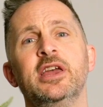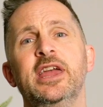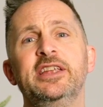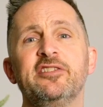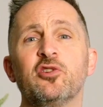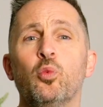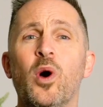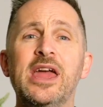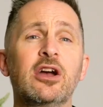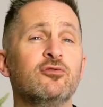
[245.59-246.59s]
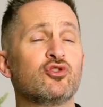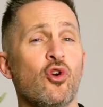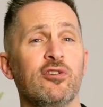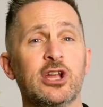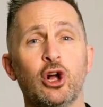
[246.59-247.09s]
It is a way of
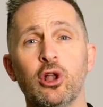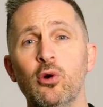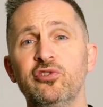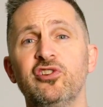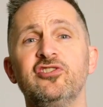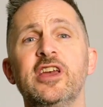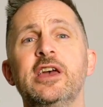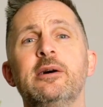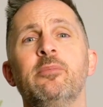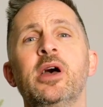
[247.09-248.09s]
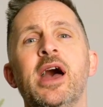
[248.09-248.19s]
drawing closer to Him